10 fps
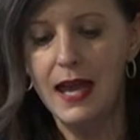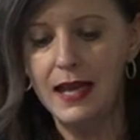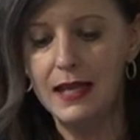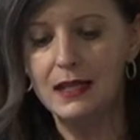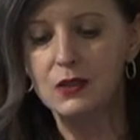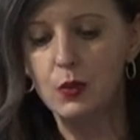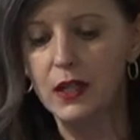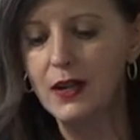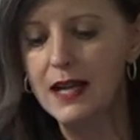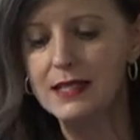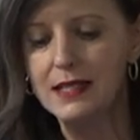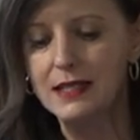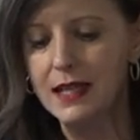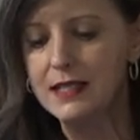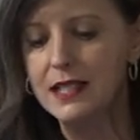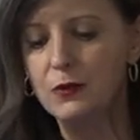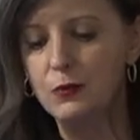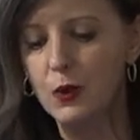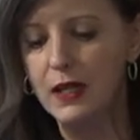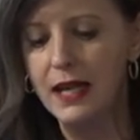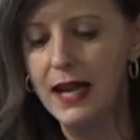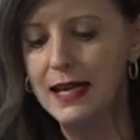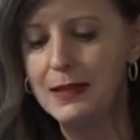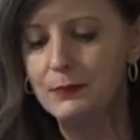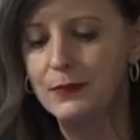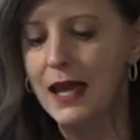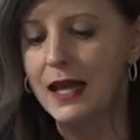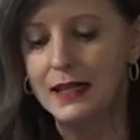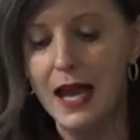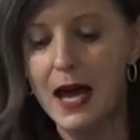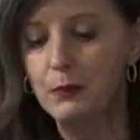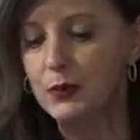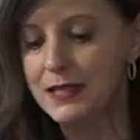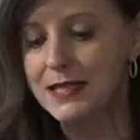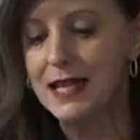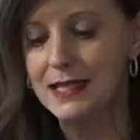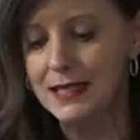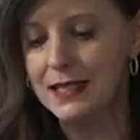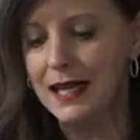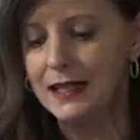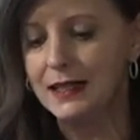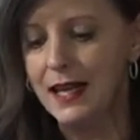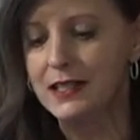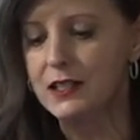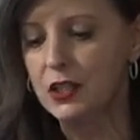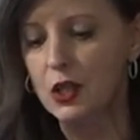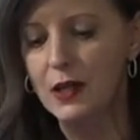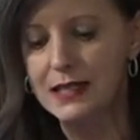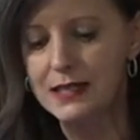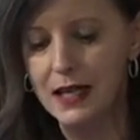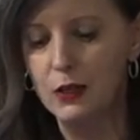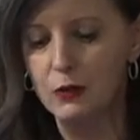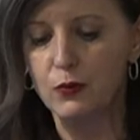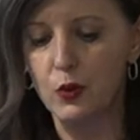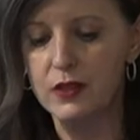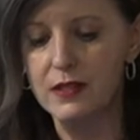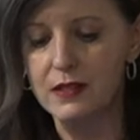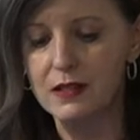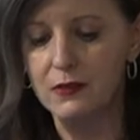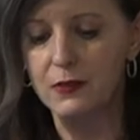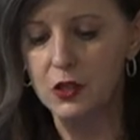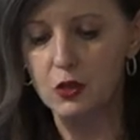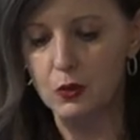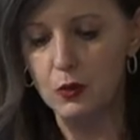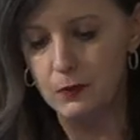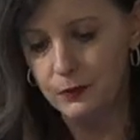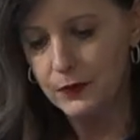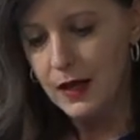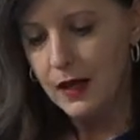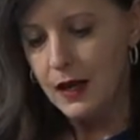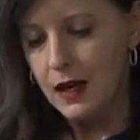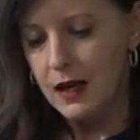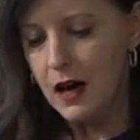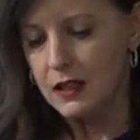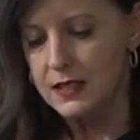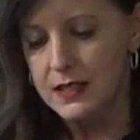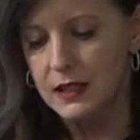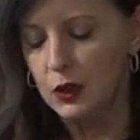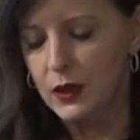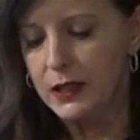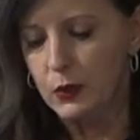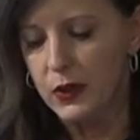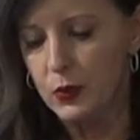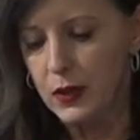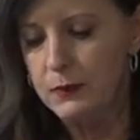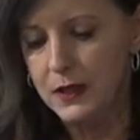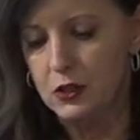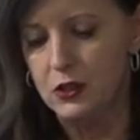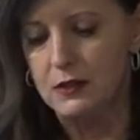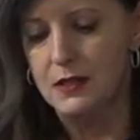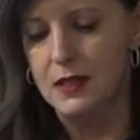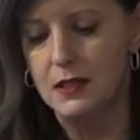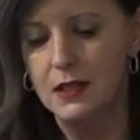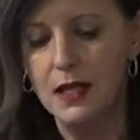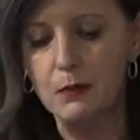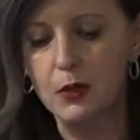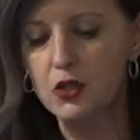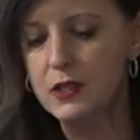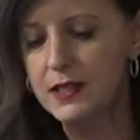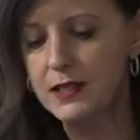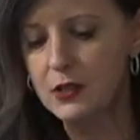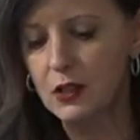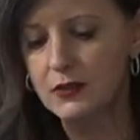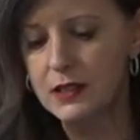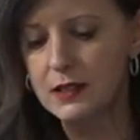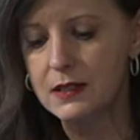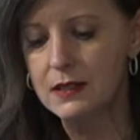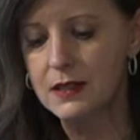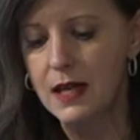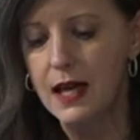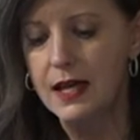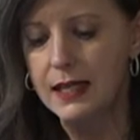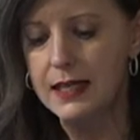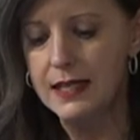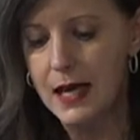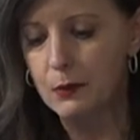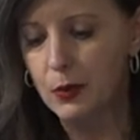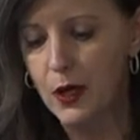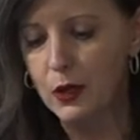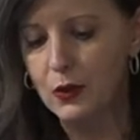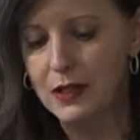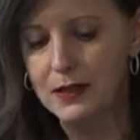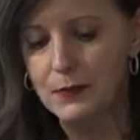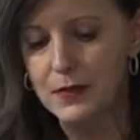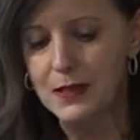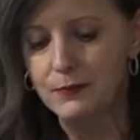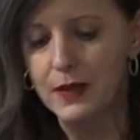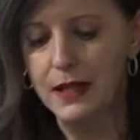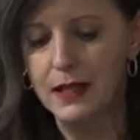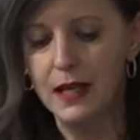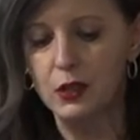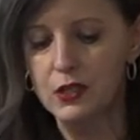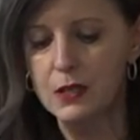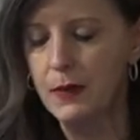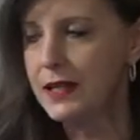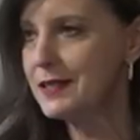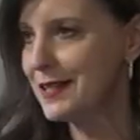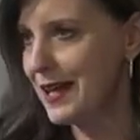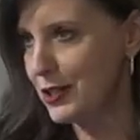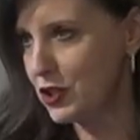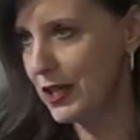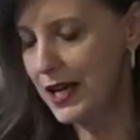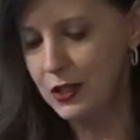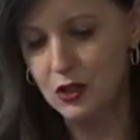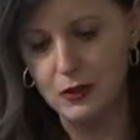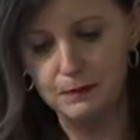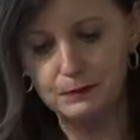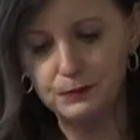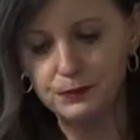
and whereas in 1948, CAP was designated as the U.S. Air Force's official auxiliary with three missions, emergency services, cadet programs, and aerospace education